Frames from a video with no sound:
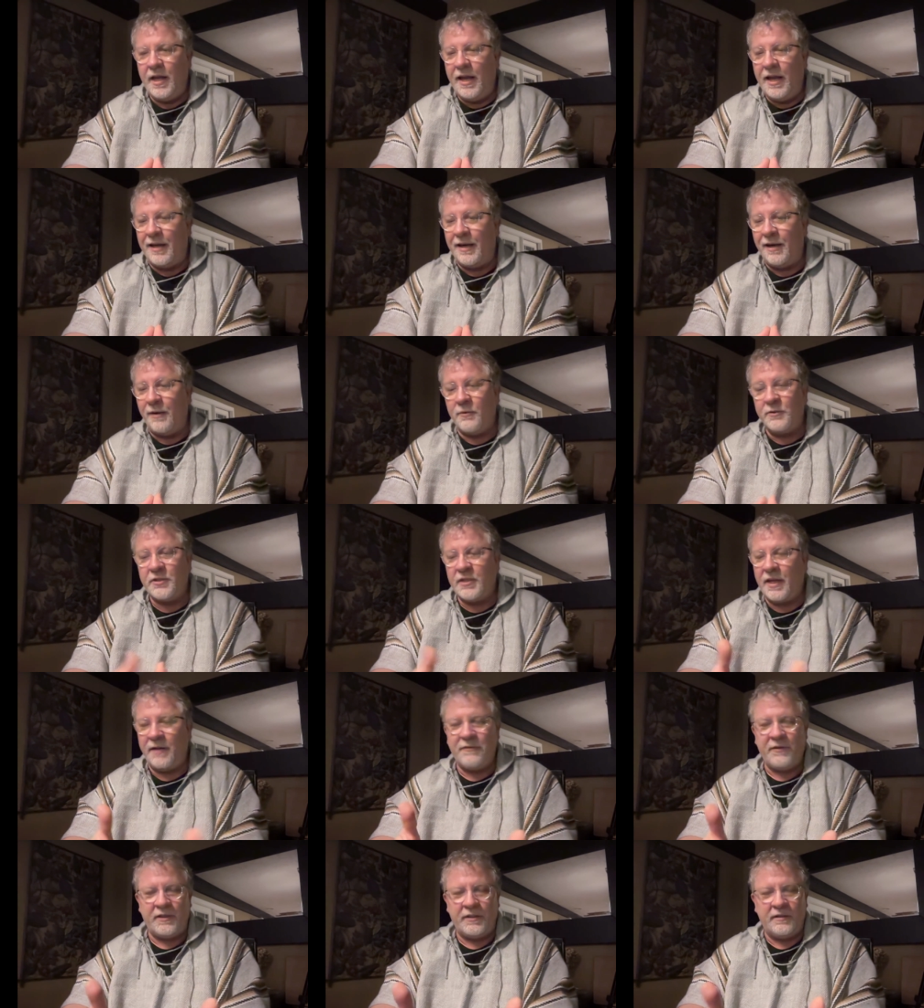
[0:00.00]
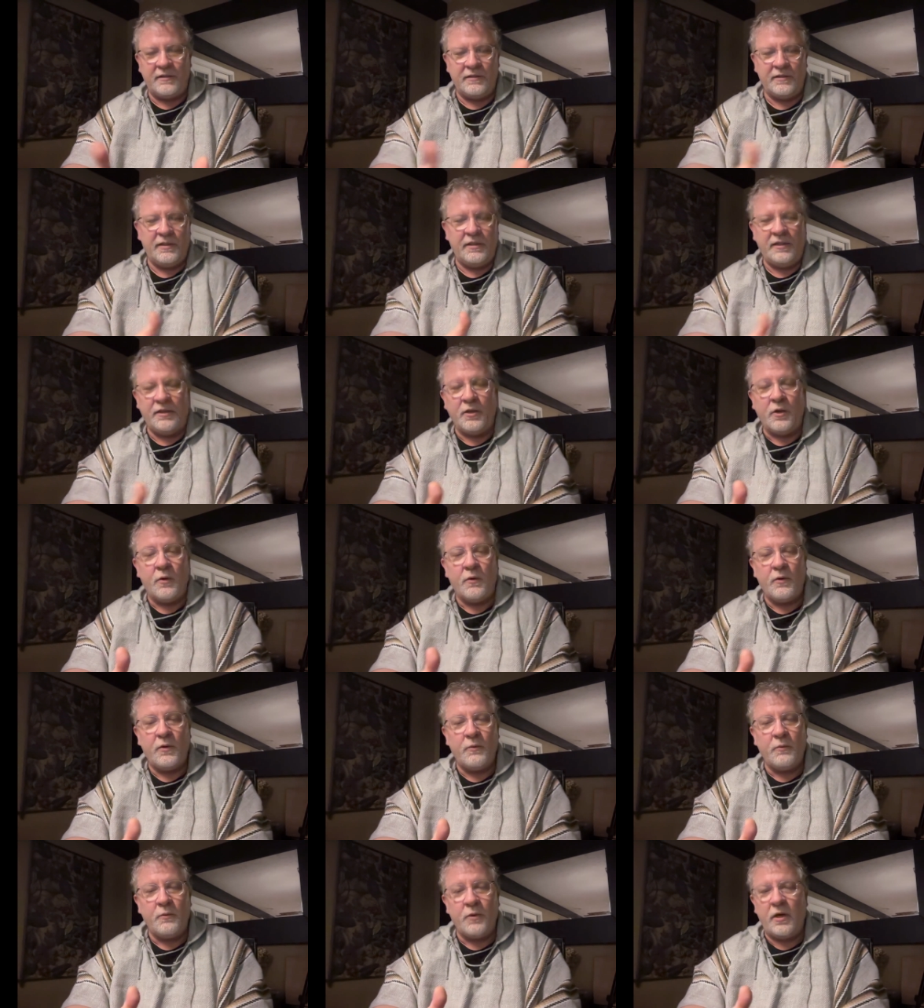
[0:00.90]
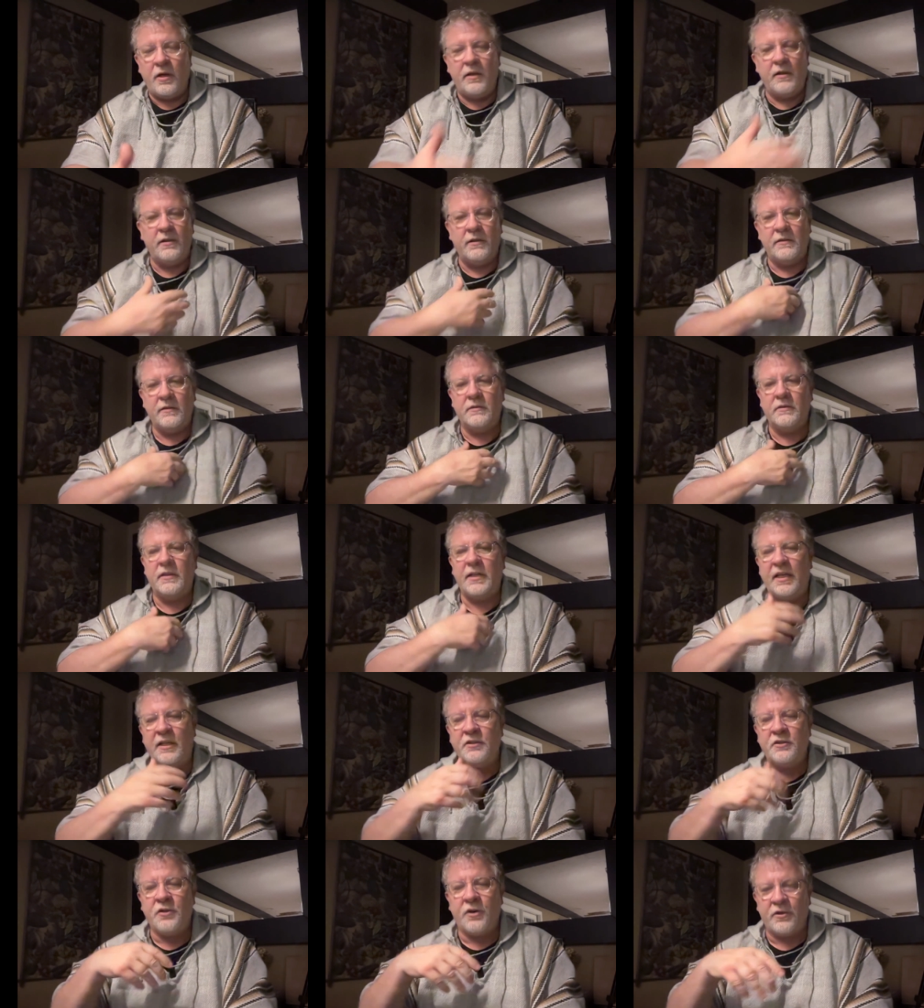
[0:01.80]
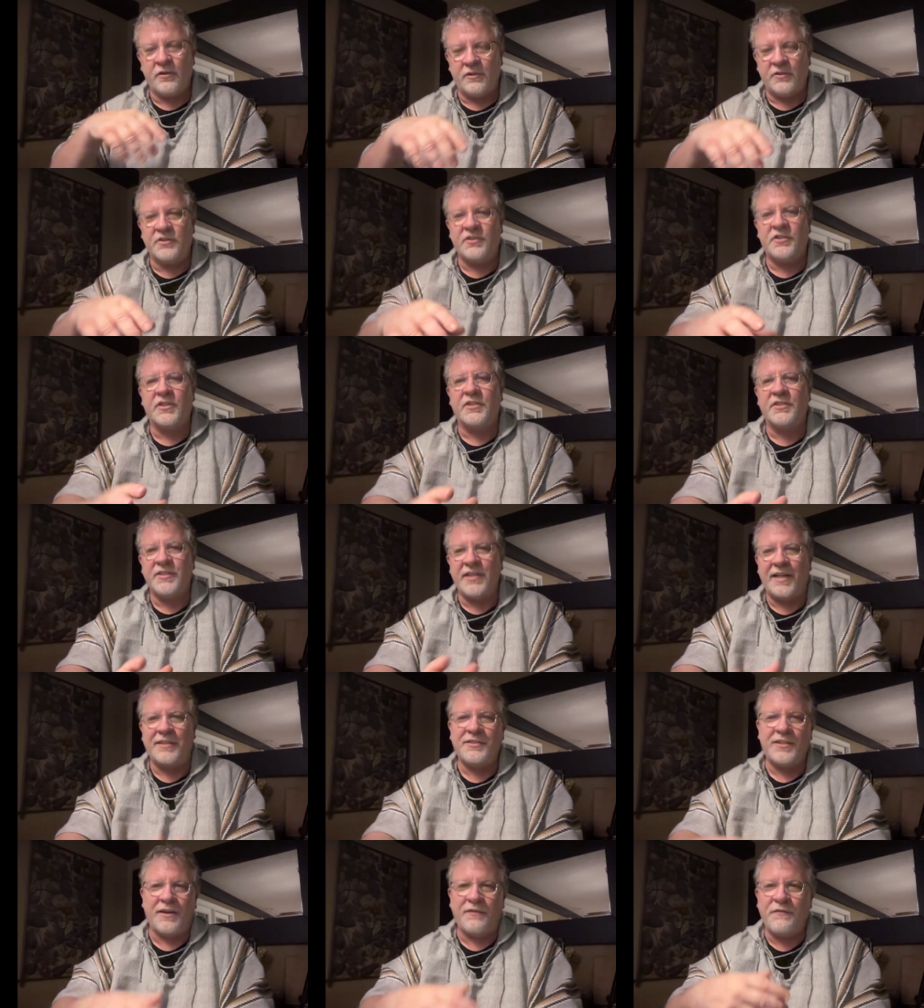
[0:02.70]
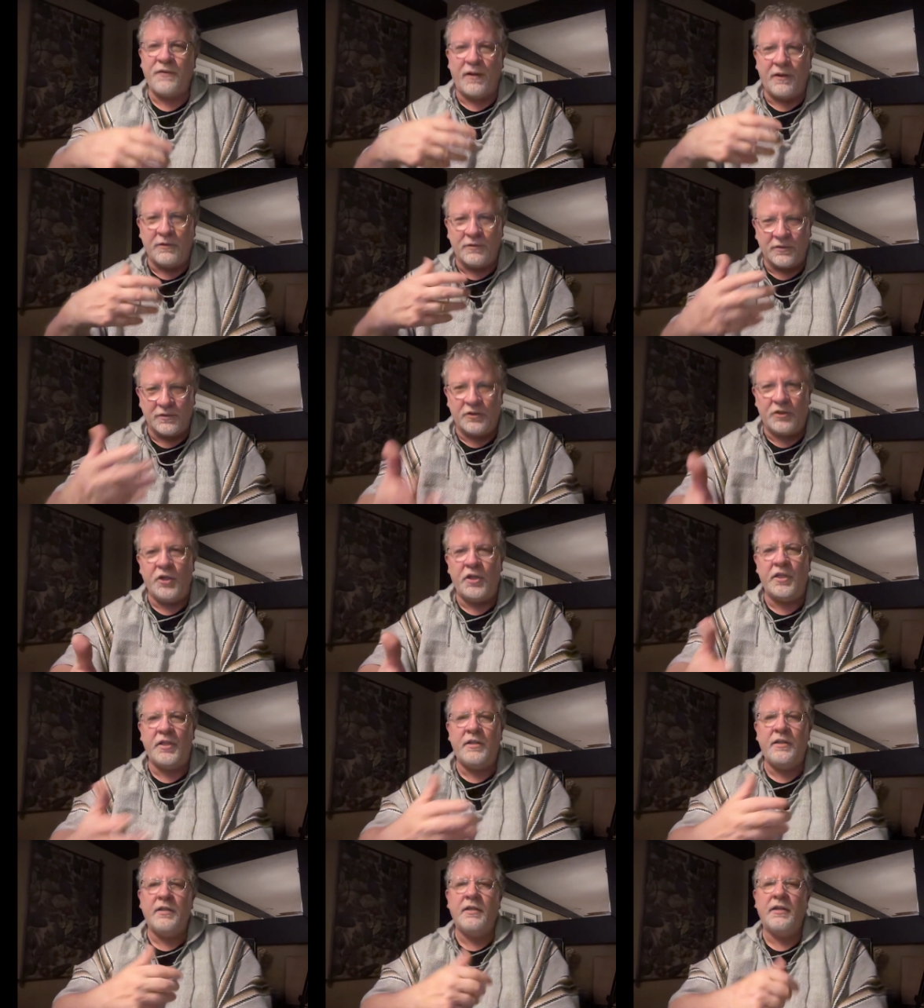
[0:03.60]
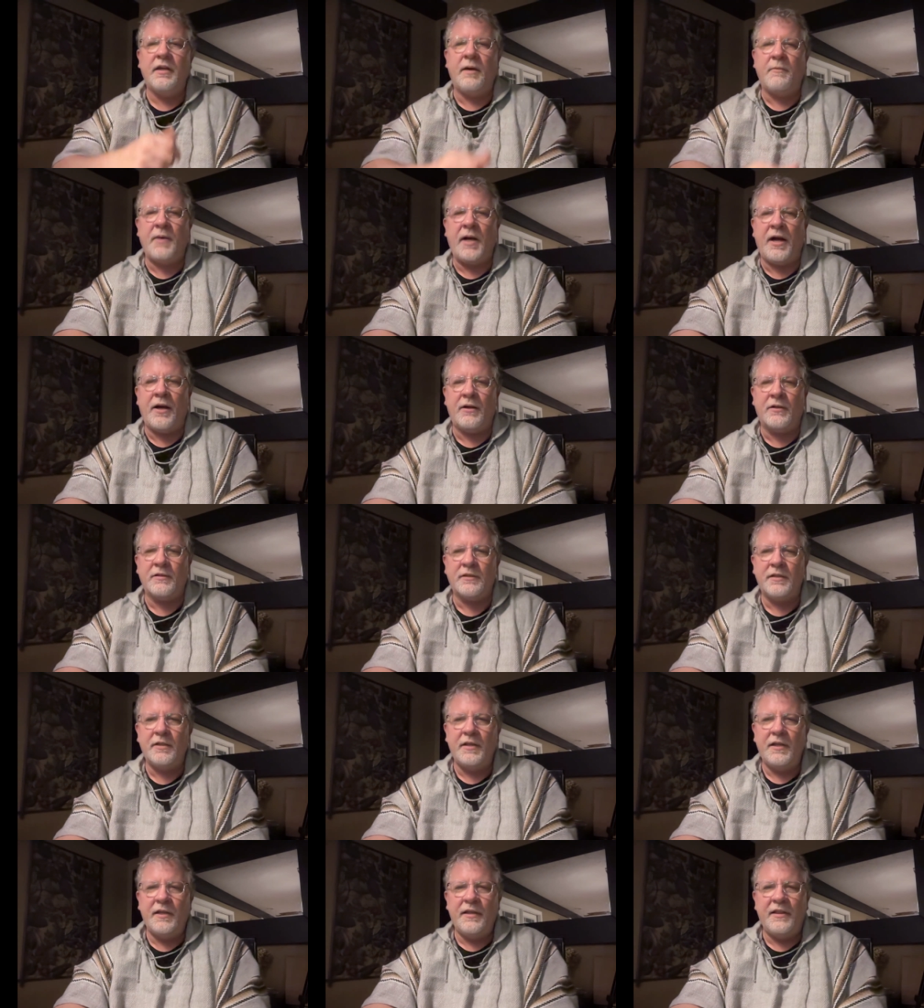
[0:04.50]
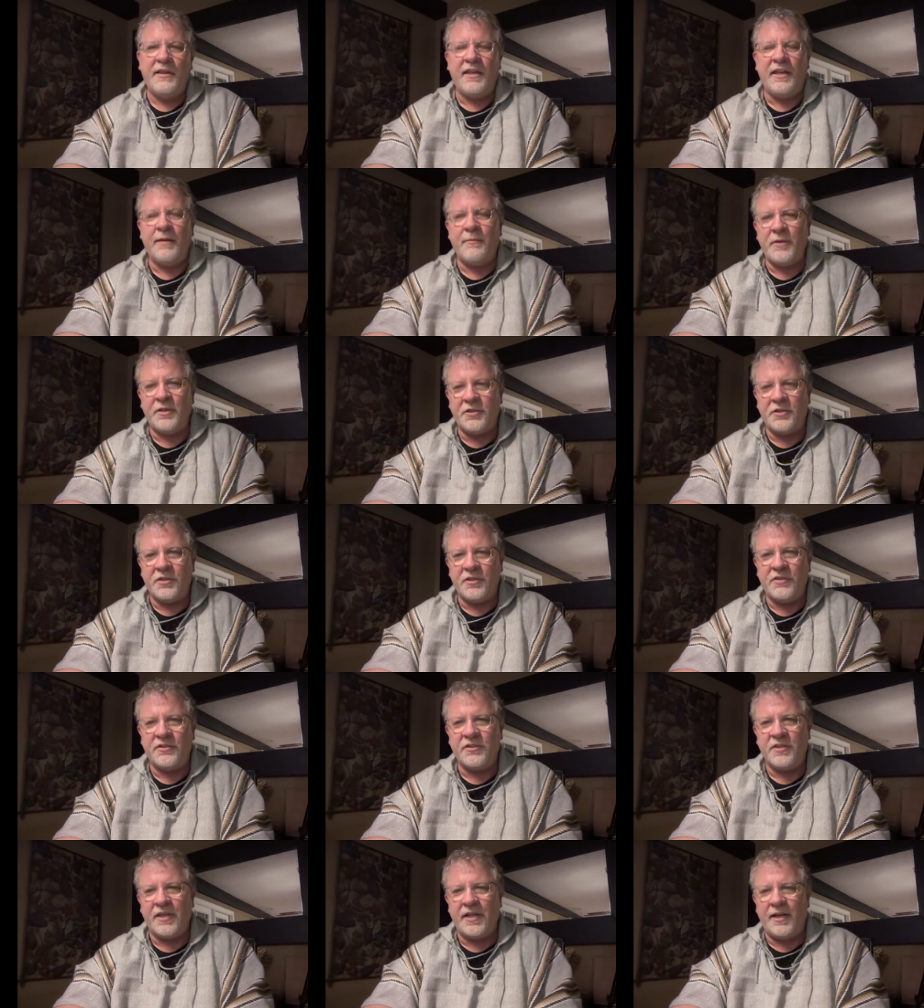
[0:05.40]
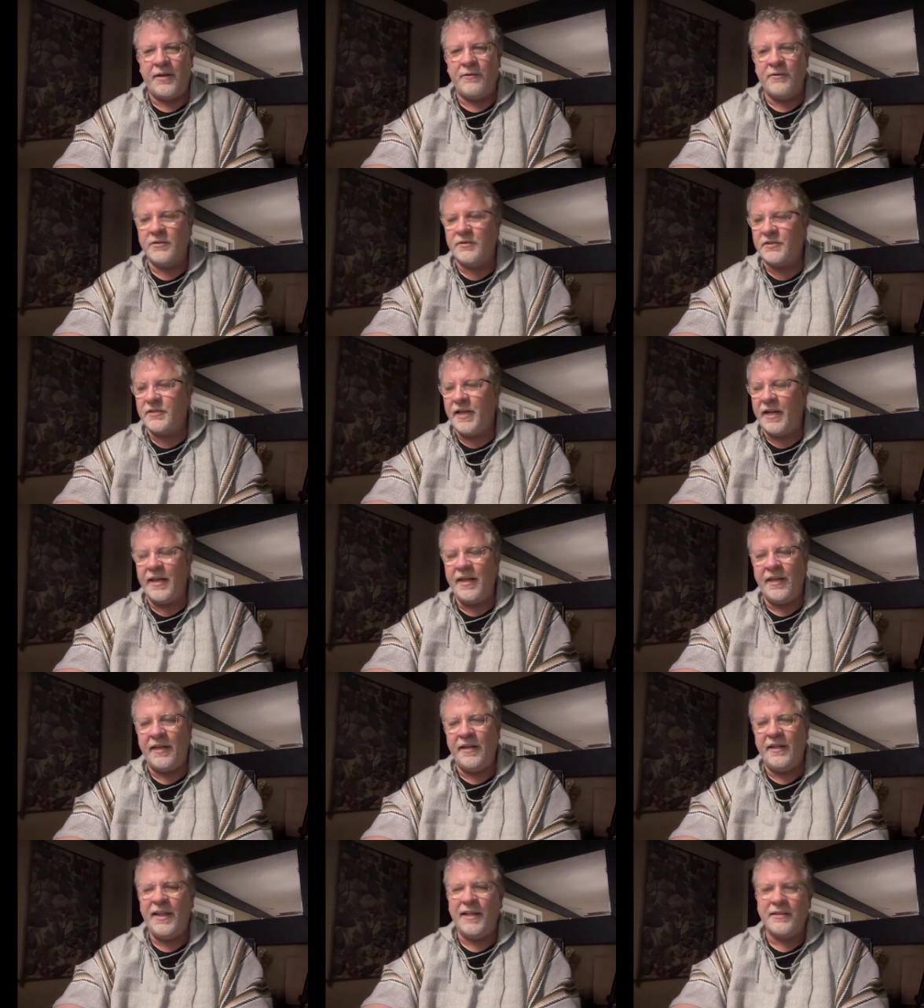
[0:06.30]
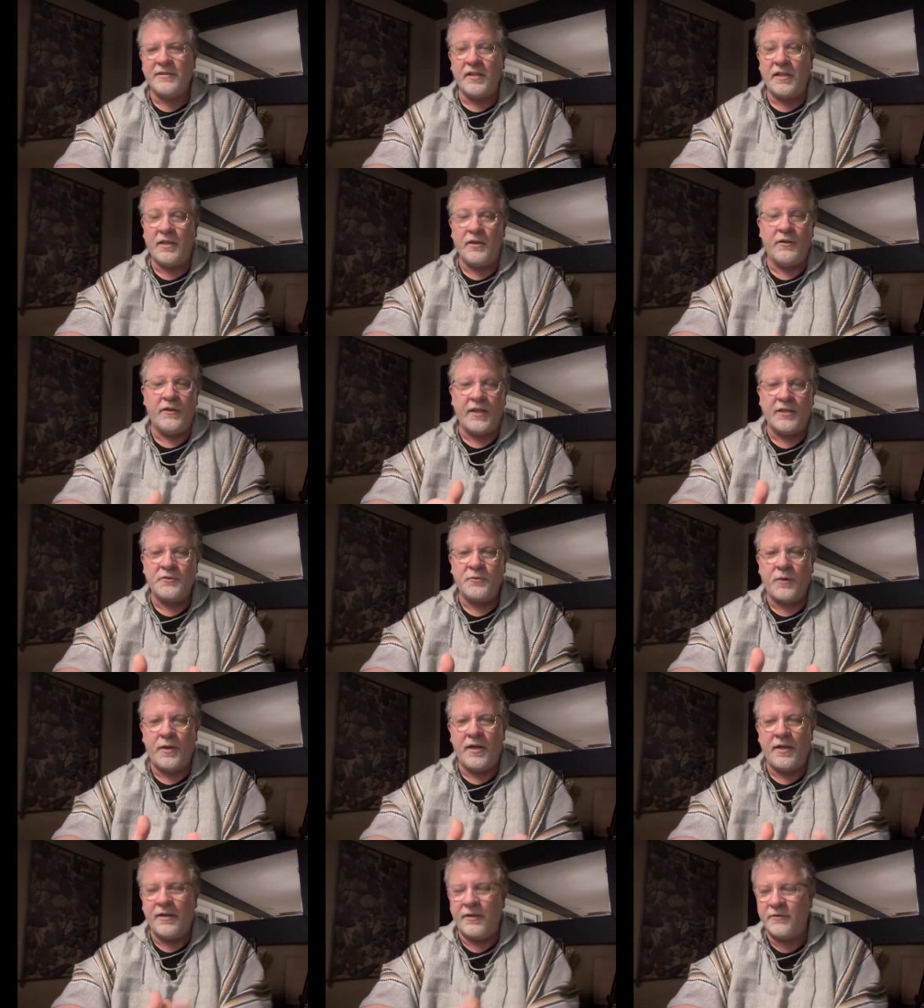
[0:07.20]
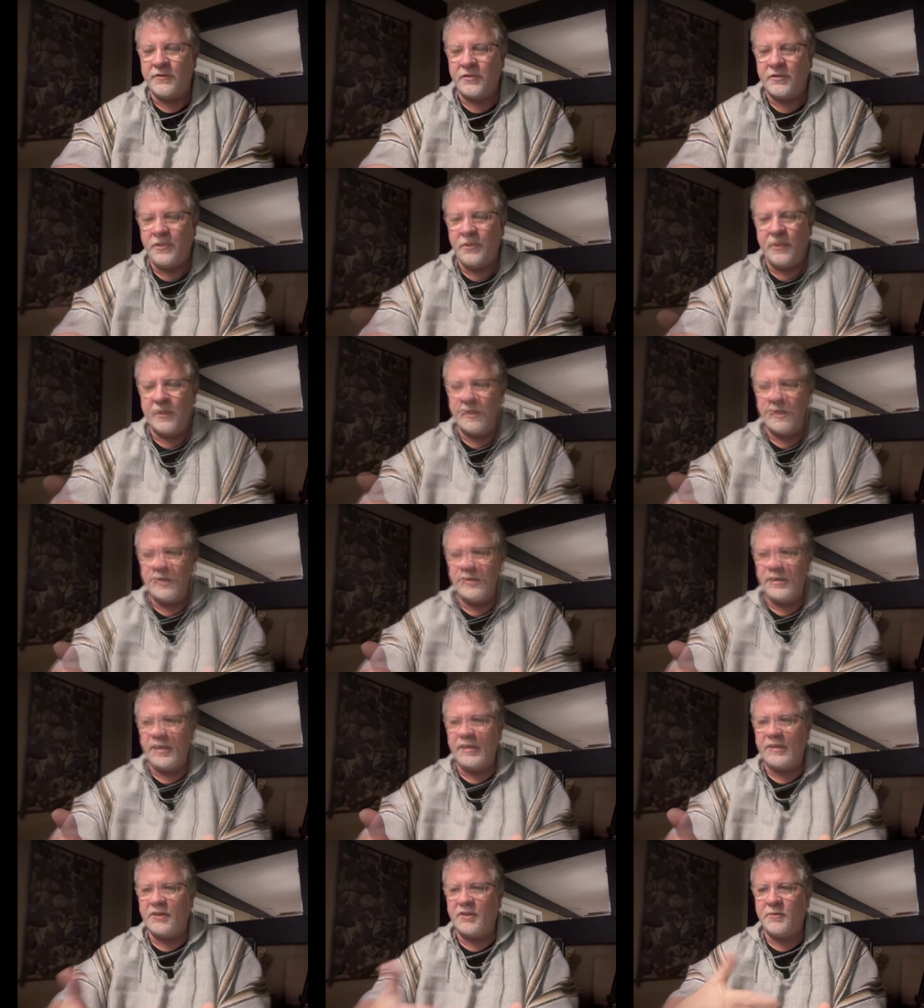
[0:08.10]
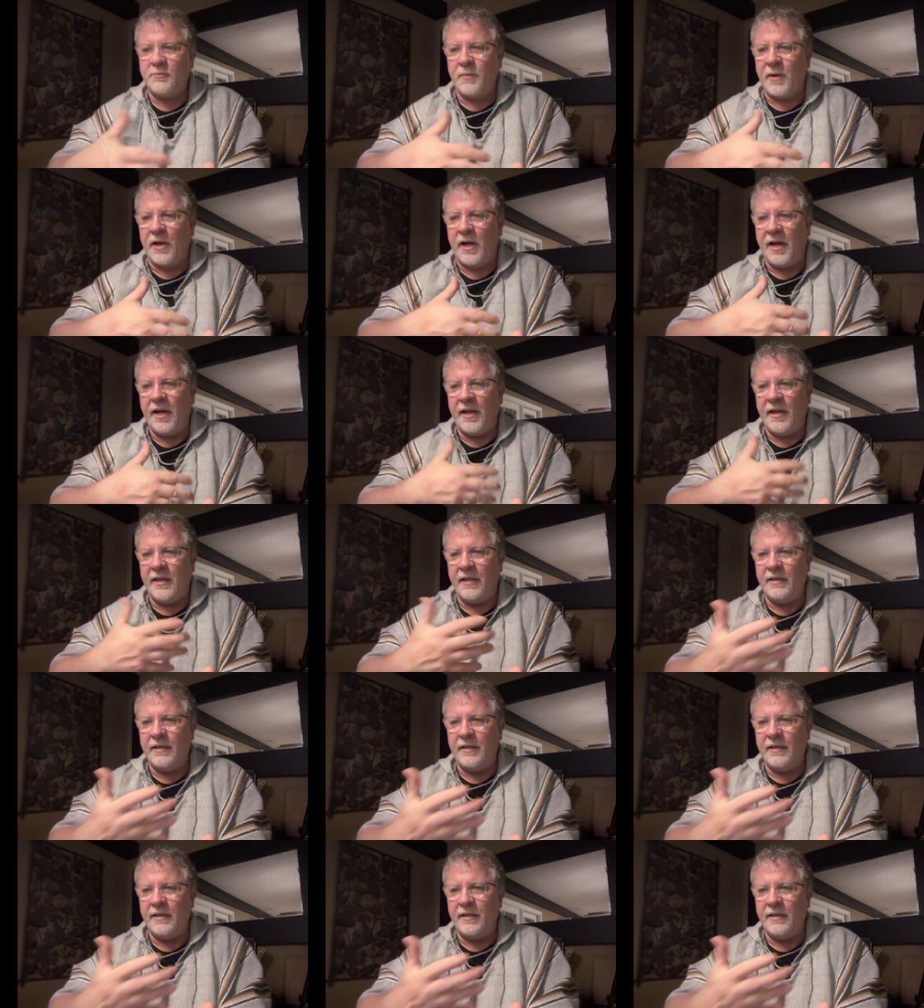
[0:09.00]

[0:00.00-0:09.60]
And I was having, you know, internal success. I felt good about the images that I was taking, and that's, you know, that's why I was doing this. It's my